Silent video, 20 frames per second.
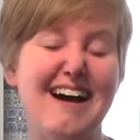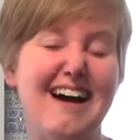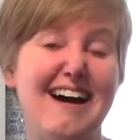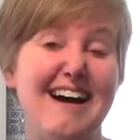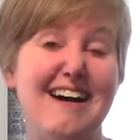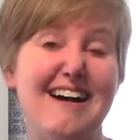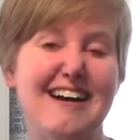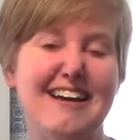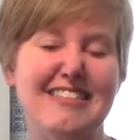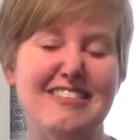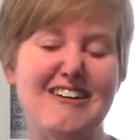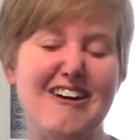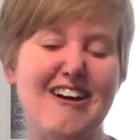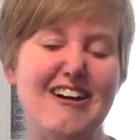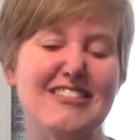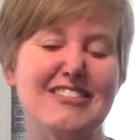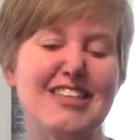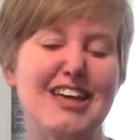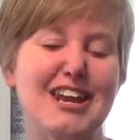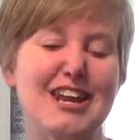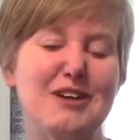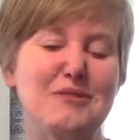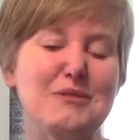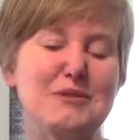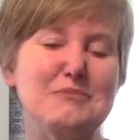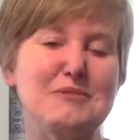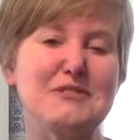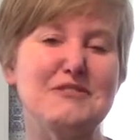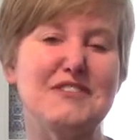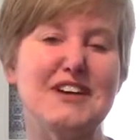I thought that it
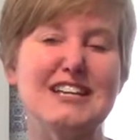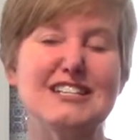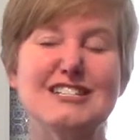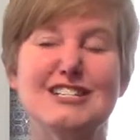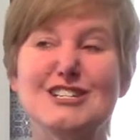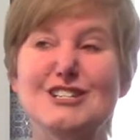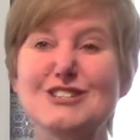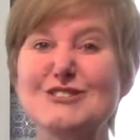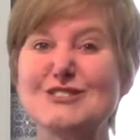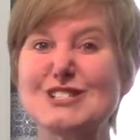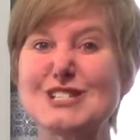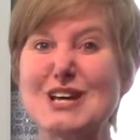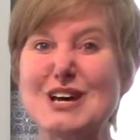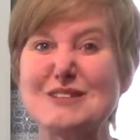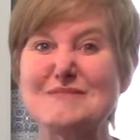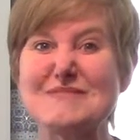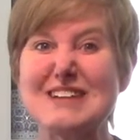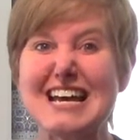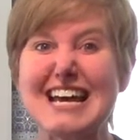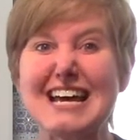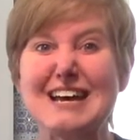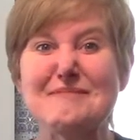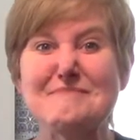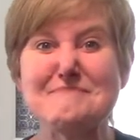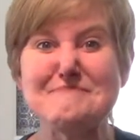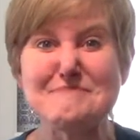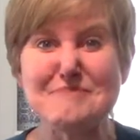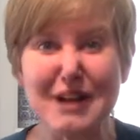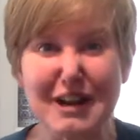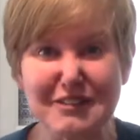would be fun to do some
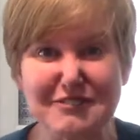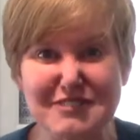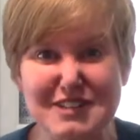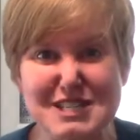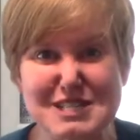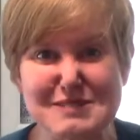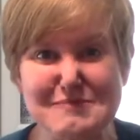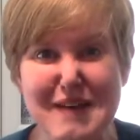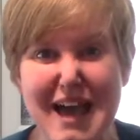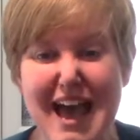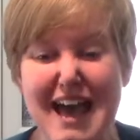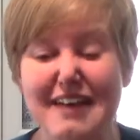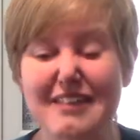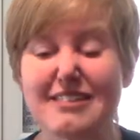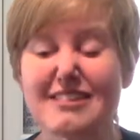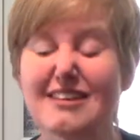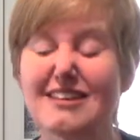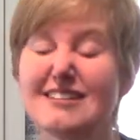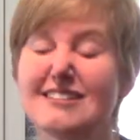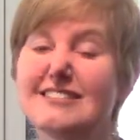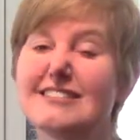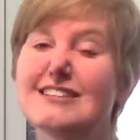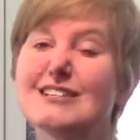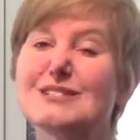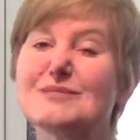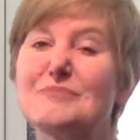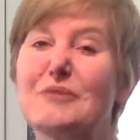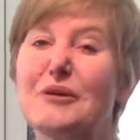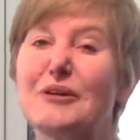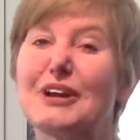breakfast math
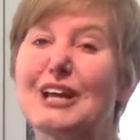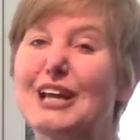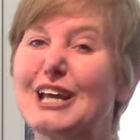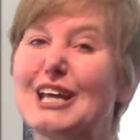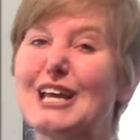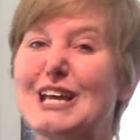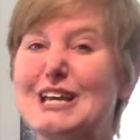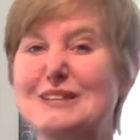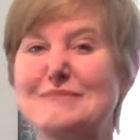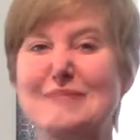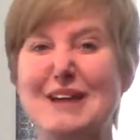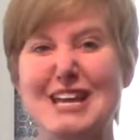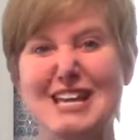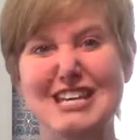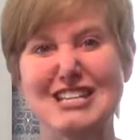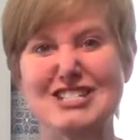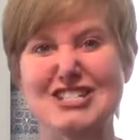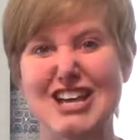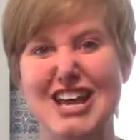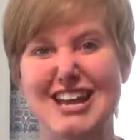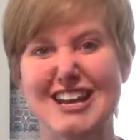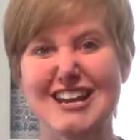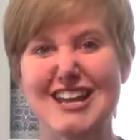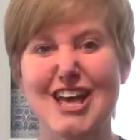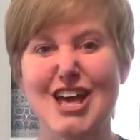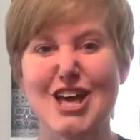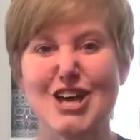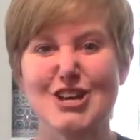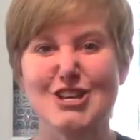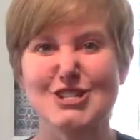this morning in my kitchen.
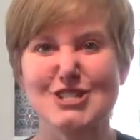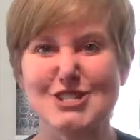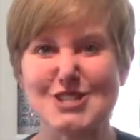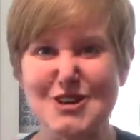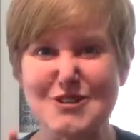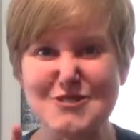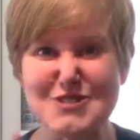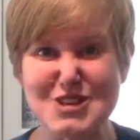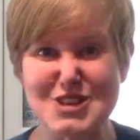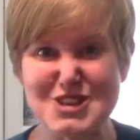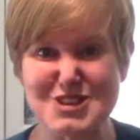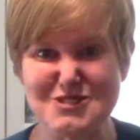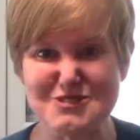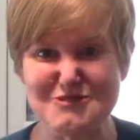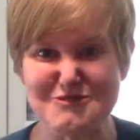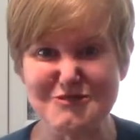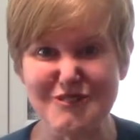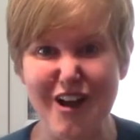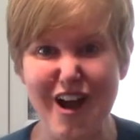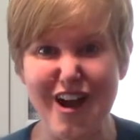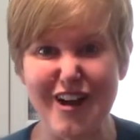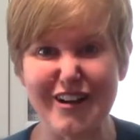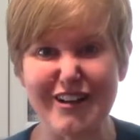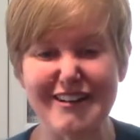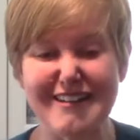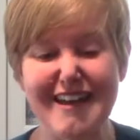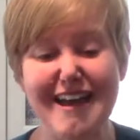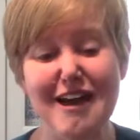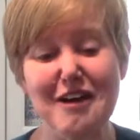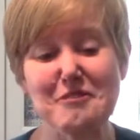So you are
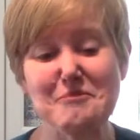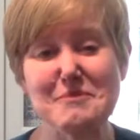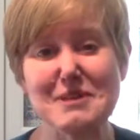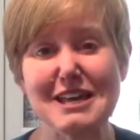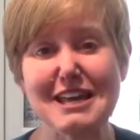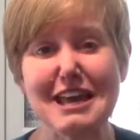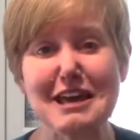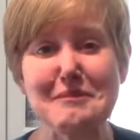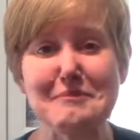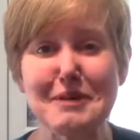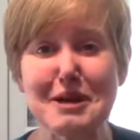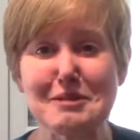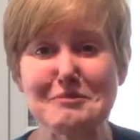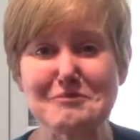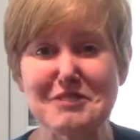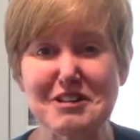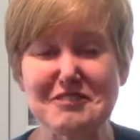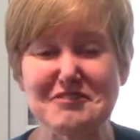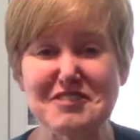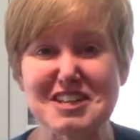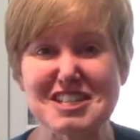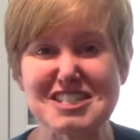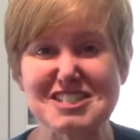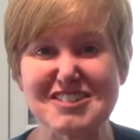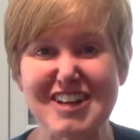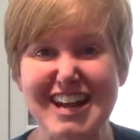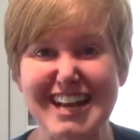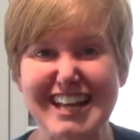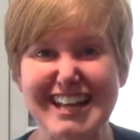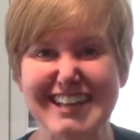gonna help me get my breakfast
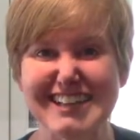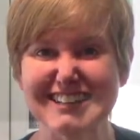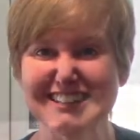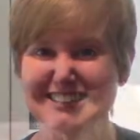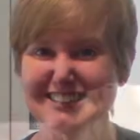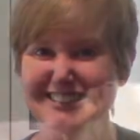ready.